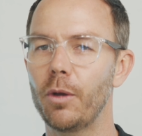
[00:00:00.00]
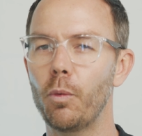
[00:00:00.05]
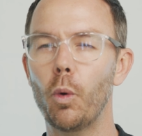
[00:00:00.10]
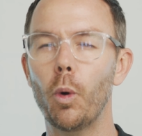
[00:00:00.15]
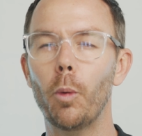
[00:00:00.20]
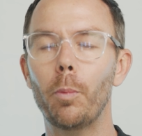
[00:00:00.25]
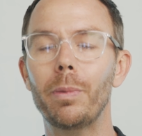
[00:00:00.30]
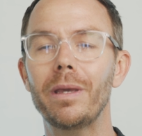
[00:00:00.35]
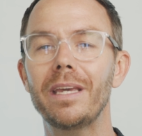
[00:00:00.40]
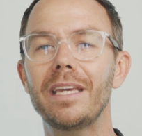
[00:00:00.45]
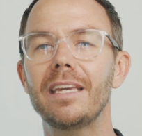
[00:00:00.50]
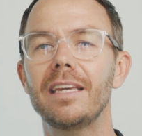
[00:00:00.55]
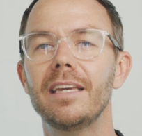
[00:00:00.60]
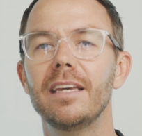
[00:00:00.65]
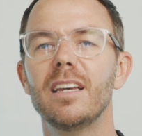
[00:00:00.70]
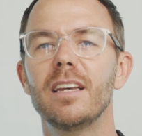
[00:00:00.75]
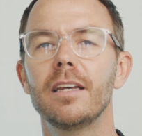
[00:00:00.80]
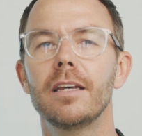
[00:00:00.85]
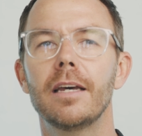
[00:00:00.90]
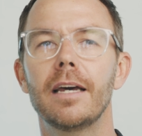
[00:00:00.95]
It will be,
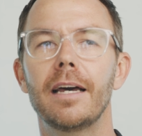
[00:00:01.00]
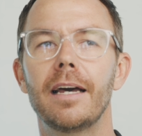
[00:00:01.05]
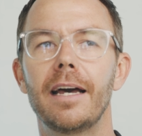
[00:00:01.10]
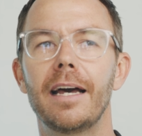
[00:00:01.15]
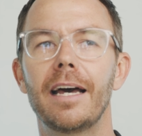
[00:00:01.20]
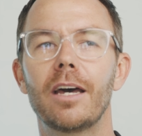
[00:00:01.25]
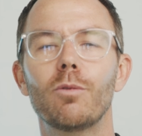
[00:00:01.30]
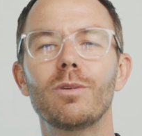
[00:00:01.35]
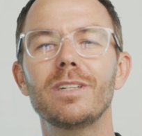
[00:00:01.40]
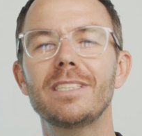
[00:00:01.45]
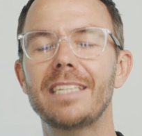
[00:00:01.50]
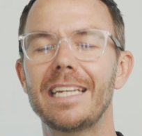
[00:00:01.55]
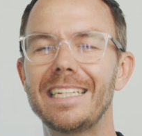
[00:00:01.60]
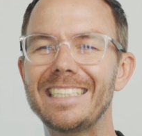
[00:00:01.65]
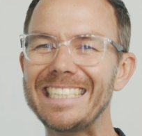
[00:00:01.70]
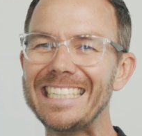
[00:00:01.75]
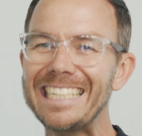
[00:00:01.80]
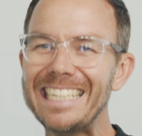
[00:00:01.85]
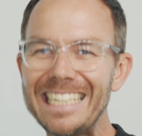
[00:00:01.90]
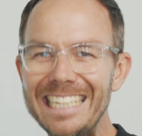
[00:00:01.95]
I don't want to say
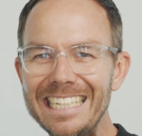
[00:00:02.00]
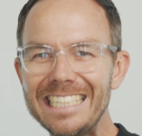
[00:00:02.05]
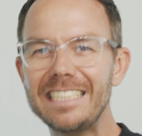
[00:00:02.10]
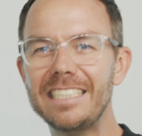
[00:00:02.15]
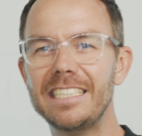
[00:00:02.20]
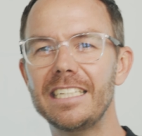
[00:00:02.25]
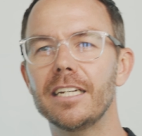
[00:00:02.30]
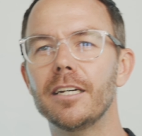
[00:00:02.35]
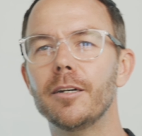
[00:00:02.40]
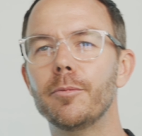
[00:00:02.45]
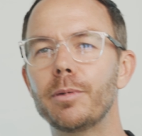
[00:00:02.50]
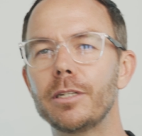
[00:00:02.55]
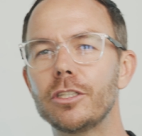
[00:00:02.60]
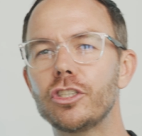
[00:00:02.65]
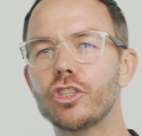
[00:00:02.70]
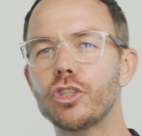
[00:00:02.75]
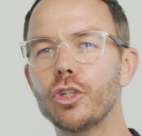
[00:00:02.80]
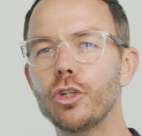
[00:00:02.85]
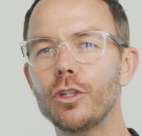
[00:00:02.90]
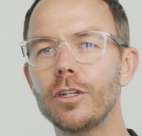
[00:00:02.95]
it's easier, but it
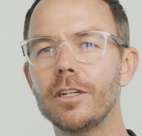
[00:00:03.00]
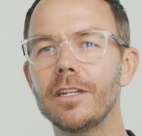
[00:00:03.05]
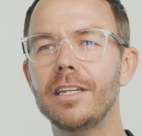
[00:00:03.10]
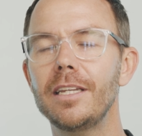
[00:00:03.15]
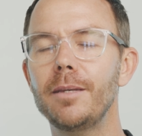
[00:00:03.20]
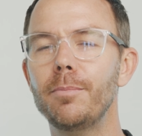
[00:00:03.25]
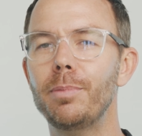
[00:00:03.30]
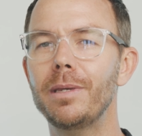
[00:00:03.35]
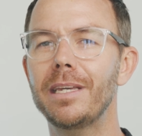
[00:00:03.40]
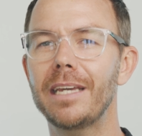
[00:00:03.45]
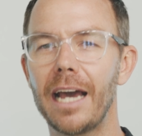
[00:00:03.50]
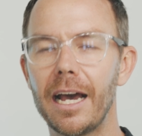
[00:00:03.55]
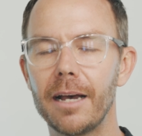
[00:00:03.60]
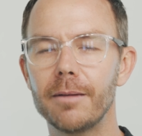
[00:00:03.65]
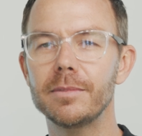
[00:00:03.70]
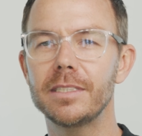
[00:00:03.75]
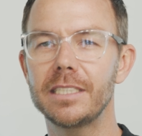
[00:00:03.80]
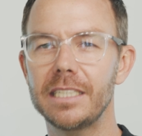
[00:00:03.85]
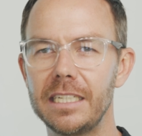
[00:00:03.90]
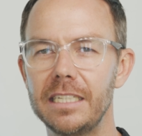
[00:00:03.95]
certainly
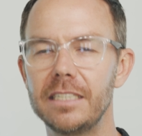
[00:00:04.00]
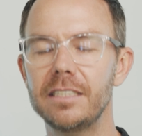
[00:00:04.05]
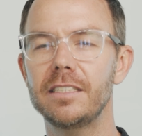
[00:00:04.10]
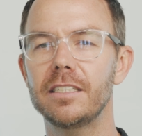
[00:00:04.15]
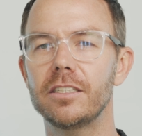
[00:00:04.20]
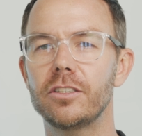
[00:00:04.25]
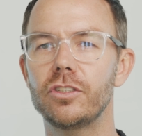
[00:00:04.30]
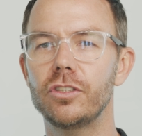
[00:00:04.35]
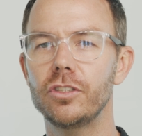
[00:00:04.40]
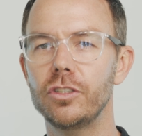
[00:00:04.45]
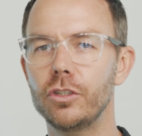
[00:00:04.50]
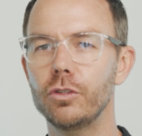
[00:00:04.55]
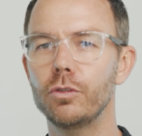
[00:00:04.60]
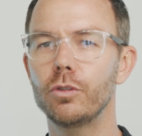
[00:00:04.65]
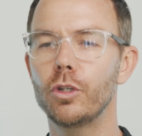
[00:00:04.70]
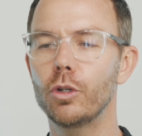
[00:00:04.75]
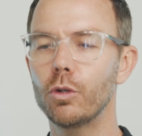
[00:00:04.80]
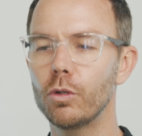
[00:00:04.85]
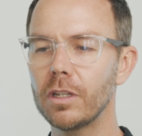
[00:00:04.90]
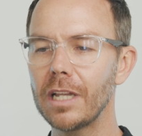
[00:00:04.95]
becomes easier to you.
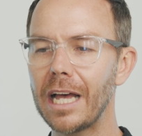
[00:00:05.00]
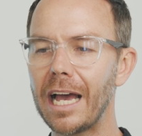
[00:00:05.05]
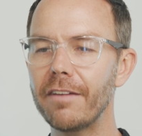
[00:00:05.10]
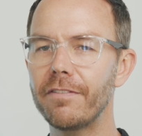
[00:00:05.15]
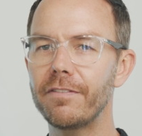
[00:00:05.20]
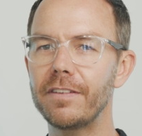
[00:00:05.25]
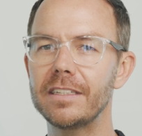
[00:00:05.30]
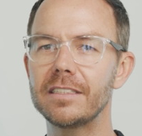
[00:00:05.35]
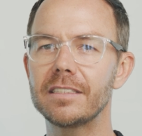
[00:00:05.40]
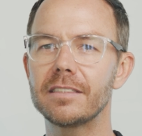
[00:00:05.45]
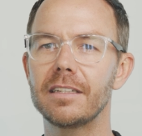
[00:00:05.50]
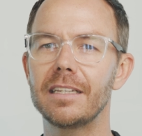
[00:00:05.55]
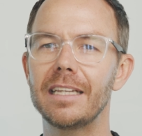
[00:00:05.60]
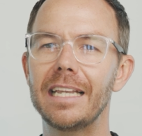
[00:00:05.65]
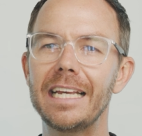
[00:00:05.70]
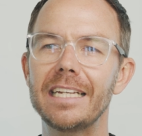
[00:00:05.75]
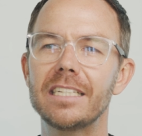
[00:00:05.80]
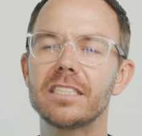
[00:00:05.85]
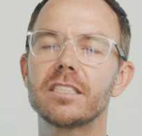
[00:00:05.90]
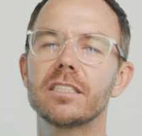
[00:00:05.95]
Your life is
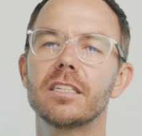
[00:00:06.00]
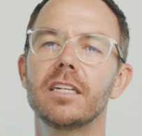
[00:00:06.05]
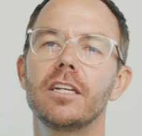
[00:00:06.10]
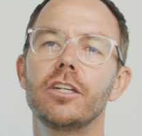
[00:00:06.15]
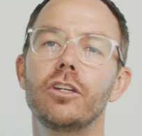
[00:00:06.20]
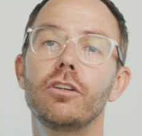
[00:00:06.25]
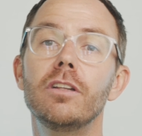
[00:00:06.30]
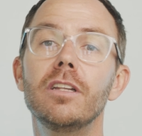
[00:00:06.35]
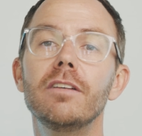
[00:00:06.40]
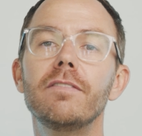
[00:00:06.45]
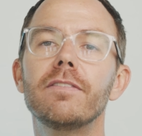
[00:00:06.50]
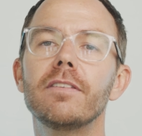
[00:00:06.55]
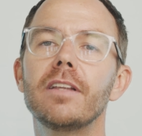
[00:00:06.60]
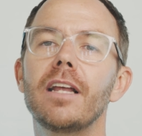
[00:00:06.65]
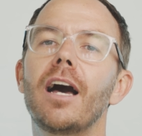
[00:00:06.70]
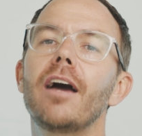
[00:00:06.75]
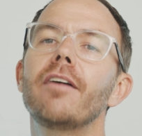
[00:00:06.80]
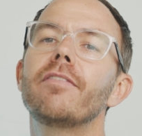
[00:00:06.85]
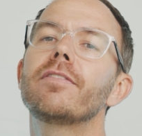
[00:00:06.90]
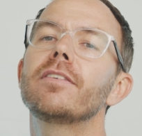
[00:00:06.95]
you live
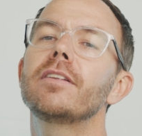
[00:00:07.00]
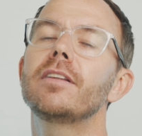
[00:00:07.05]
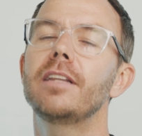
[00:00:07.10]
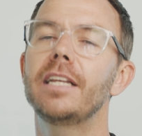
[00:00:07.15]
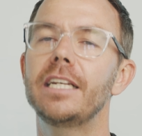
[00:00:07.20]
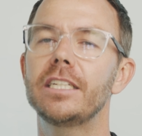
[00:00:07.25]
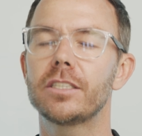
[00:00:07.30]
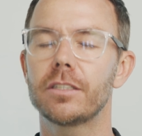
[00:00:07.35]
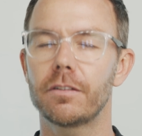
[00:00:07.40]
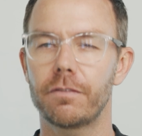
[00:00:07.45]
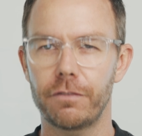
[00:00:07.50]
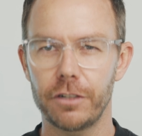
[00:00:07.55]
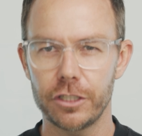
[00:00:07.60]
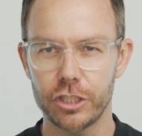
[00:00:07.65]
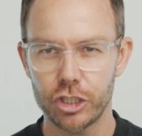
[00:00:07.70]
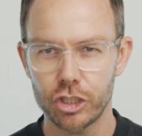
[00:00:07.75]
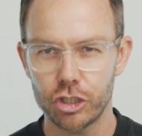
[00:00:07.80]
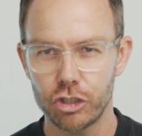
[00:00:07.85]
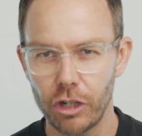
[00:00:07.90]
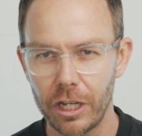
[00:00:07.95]
life less
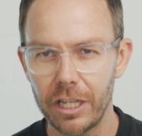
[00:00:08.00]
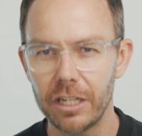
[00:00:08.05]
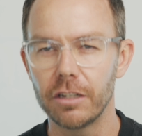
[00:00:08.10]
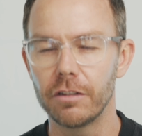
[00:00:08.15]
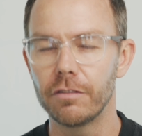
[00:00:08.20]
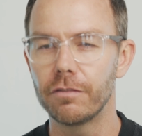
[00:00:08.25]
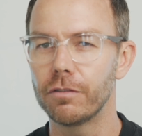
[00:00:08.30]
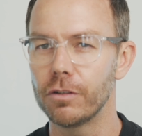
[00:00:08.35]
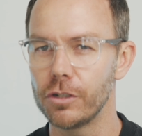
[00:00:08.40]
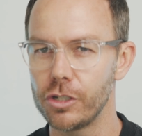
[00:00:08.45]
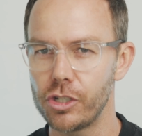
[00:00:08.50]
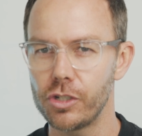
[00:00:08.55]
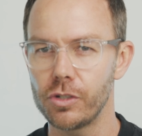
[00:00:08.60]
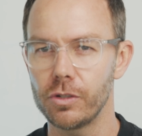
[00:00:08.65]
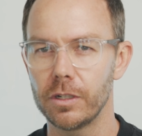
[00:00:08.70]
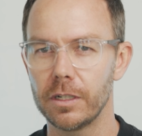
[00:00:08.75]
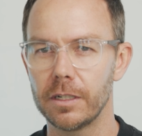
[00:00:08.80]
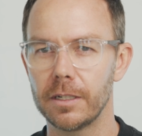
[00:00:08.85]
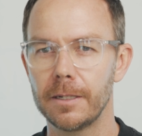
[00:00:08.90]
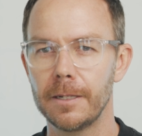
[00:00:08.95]
frustrated for
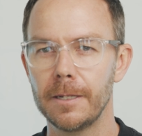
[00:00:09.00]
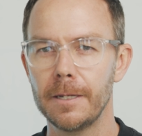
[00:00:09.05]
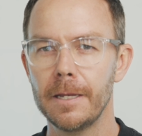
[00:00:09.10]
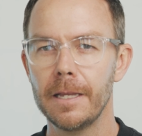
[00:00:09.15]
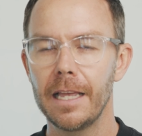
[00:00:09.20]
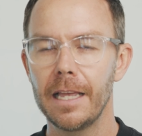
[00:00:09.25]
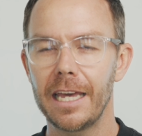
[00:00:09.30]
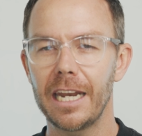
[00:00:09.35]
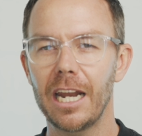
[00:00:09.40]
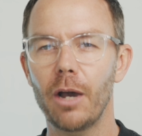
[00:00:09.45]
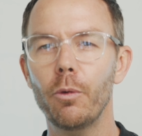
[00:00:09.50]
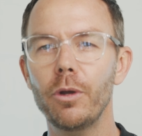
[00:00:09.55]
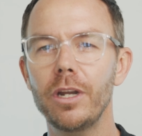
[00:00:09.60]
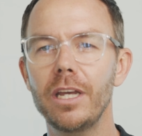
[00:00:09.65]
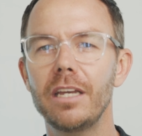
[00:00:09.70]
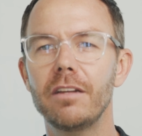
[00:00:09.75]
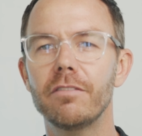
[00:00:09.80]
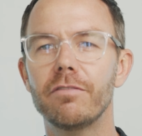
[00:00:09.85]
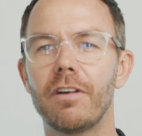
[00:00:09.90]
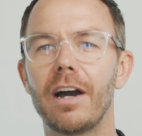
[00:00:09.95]
sure. And I want
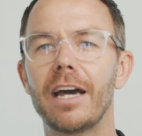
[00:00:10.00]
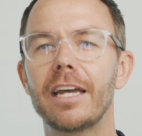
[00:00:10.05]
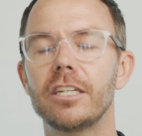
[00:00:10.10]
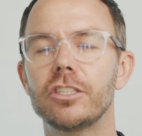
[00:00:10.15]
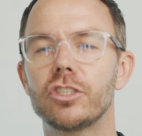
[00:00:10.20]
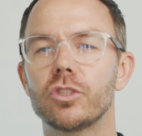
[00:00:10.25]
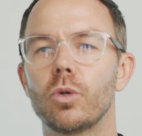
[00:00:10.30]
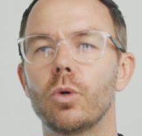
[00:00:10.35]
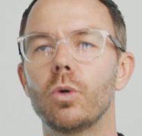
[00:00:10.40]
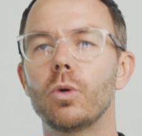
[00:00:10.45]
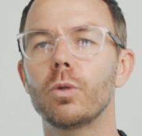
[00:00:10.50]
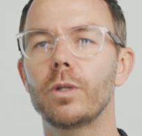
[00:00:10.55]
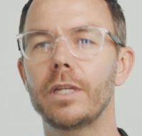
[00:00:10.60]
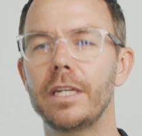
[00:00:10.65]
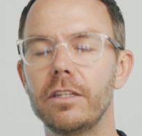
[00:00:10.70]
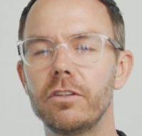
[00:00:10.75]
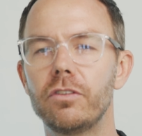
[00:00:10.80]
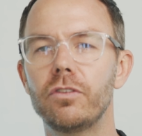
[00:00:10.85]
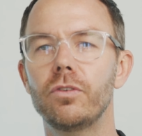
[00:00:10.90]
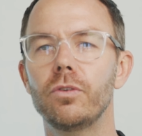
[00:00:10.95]
to invite us all
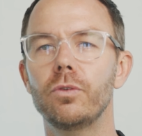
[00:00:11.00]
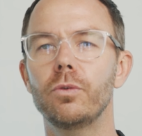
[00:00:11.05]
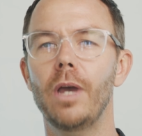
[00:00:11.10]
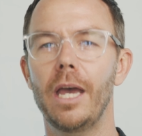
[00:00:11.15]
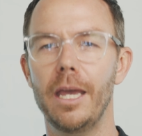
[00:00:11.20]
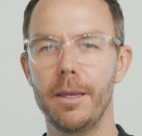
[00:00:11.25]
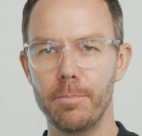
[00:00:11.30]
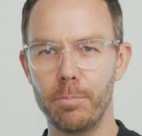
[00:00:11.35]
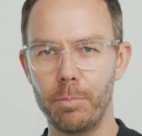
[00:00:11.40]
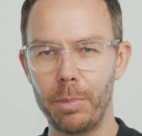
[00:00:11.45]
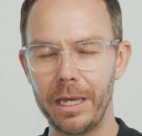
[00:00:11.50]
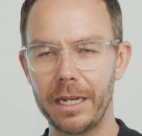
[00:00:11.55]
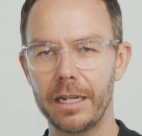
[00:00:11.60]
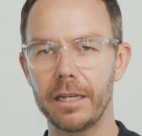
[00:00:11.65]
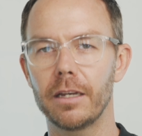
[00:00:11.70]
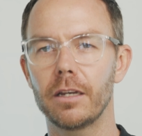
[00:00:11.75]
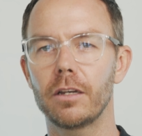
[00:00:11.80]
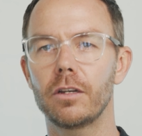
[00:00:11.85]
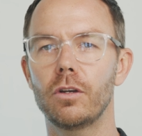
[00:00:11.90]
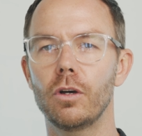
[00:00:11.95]
into a
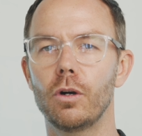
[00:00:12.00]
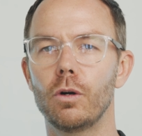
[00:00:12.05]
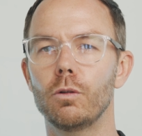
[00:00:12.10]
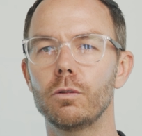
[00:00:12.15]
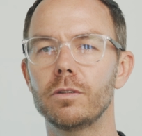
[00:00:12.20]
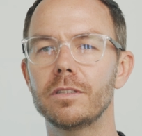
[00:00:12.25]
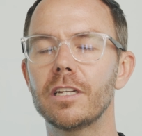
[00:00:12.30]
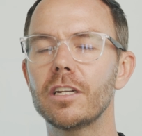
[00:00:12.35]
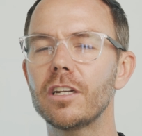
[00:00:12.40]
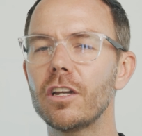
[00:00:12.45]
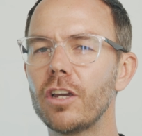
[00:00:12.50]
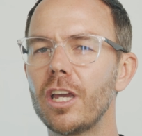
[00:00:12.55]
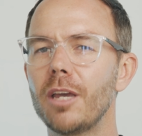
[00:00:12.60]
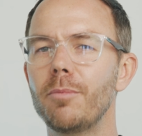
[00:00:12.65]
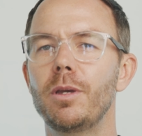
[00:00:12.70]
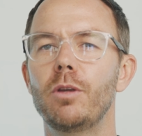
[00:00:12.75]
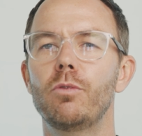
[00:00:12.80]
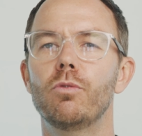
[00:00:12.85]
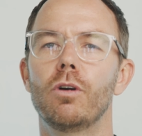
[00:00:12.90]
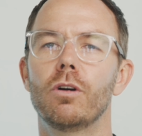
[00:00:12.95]
better goal. Now, don't get
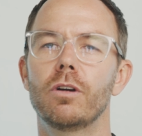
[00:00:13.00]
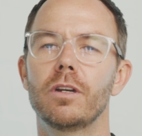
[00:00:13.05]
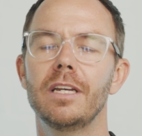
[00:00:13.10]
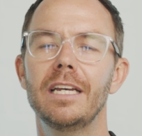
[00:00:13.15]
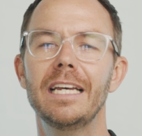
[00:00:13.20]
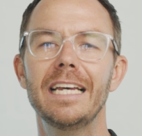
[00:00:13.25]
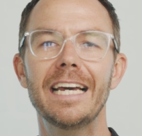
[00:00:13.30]
me wrong.